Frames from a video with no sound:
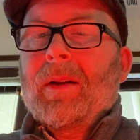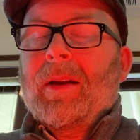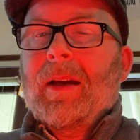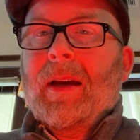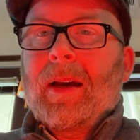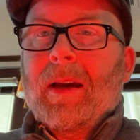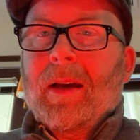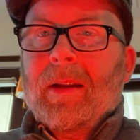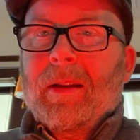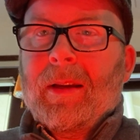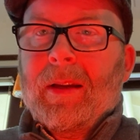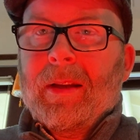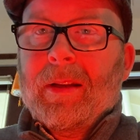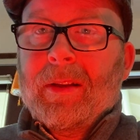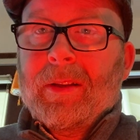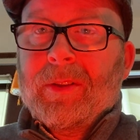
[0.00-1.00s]
And
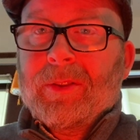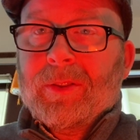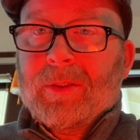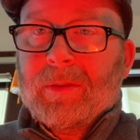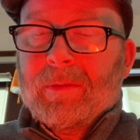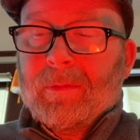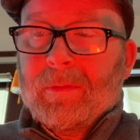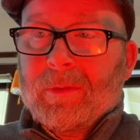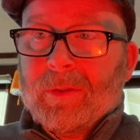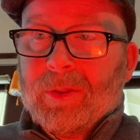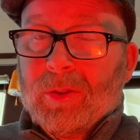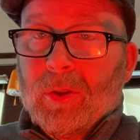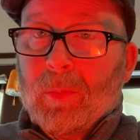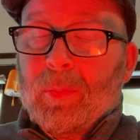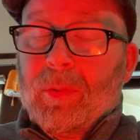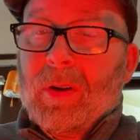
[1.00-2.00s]
it is
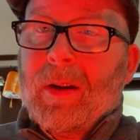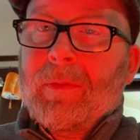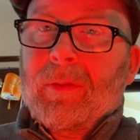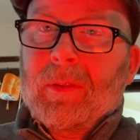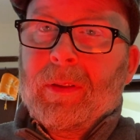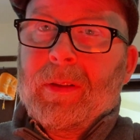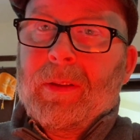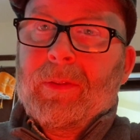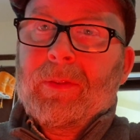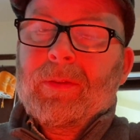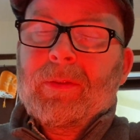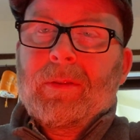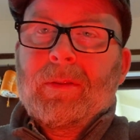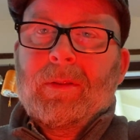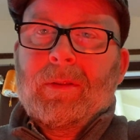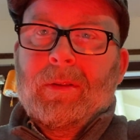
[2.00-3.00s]
so prevalent
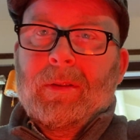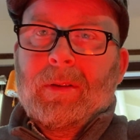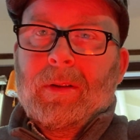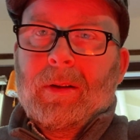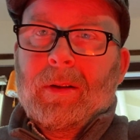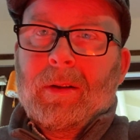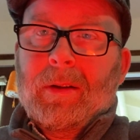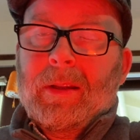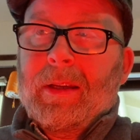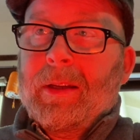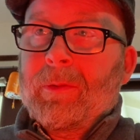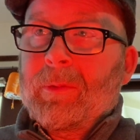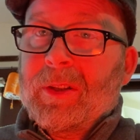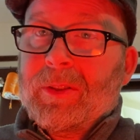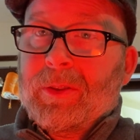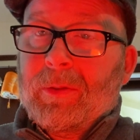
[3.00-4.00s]
in
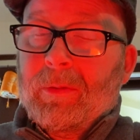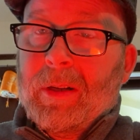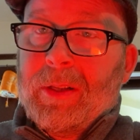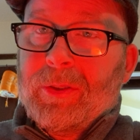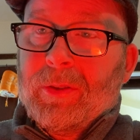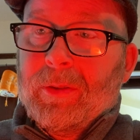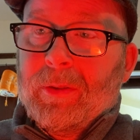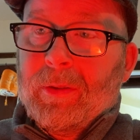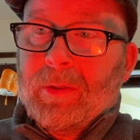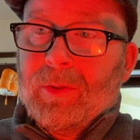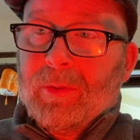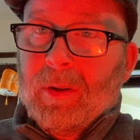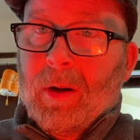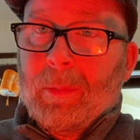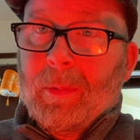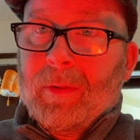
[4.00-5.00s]
restoration
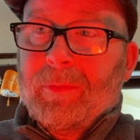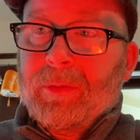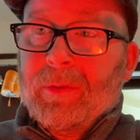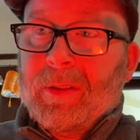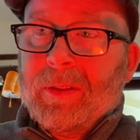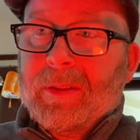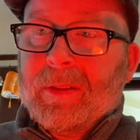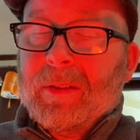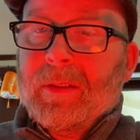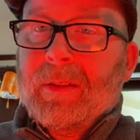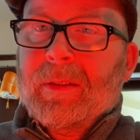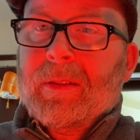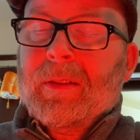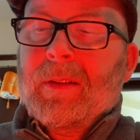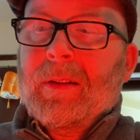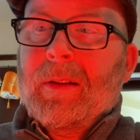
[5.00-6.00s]
drama, for
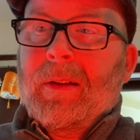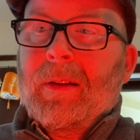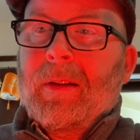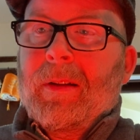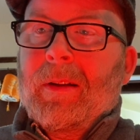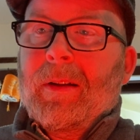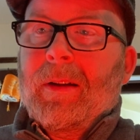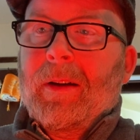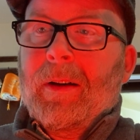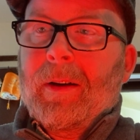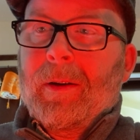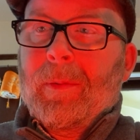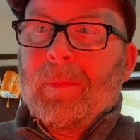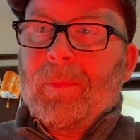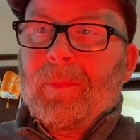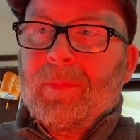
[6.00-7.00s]
instance,
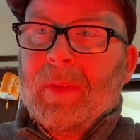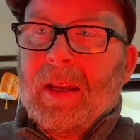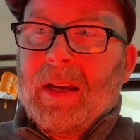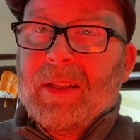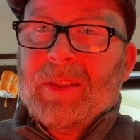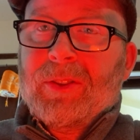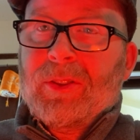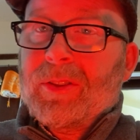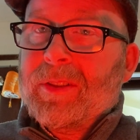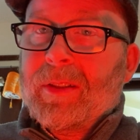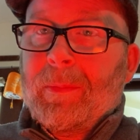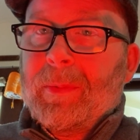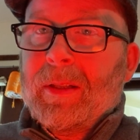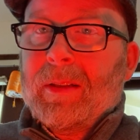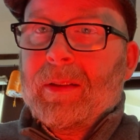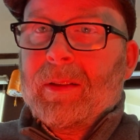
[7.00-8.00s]
as just
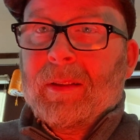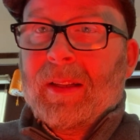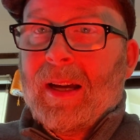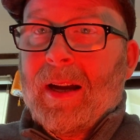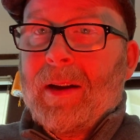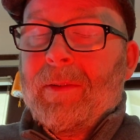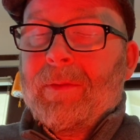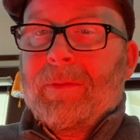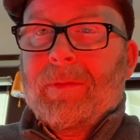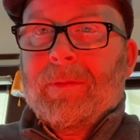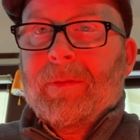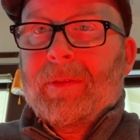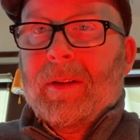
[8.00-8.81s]
something to laugh